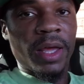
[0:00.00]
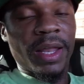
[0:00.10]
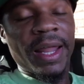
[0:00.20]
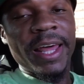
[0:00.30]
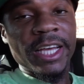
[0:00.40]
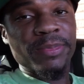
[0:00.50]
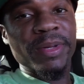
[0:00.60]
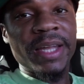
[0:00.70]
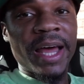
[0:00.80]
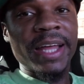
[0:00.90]
Last but
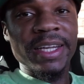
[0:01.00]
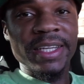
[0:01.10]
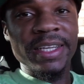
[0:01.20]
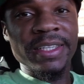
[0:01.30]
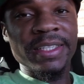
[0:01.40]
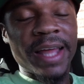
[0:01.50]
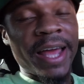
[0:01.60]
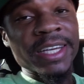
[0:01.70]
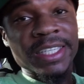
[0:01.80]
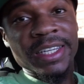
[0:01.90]
not least,
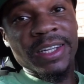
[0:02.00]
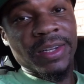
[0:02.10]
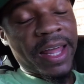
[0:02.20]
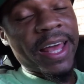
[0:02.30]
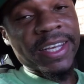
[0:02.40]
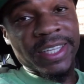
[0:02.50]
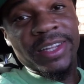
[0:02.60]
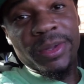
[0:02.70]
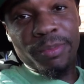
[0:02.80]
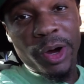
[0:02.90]
actually last
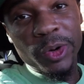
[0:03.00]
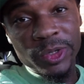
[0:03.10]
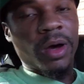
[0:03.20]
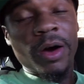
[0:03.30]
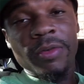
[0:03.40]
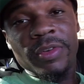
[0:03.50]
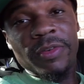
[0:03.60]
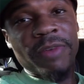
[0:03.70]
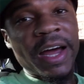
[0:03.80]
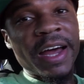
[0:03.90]
and the most, of the
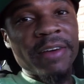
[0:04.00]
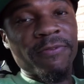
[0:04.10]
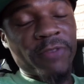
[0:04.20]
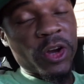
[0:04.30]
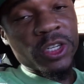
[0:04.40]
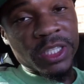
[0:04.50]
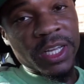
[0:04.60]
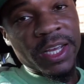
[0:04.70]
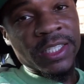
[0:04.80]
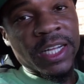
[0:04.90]
5 first
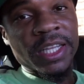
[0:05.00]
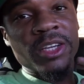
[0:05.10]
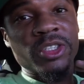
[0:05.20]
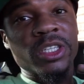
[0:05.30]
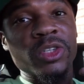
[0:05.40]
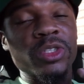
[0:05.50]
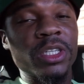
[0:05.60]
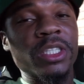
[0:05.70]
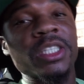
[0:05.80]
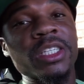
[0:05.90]
things I think you should do to
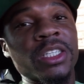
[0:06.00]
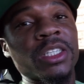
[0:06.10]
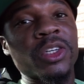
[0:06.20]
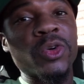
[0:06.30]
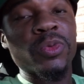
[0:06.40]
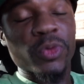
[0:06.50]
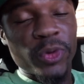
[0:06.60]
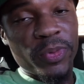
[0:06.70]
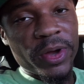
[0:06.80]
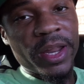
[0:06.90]
your Genesis Coupe
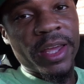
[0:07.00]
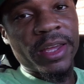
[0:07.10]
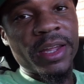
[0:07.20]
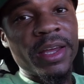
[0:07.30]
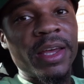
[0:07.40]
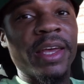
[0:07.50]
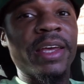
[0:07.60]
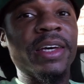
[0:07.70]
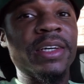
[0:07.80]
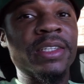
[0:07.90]
3.8
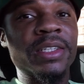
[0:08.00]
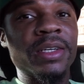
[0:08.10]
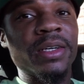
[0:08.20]
is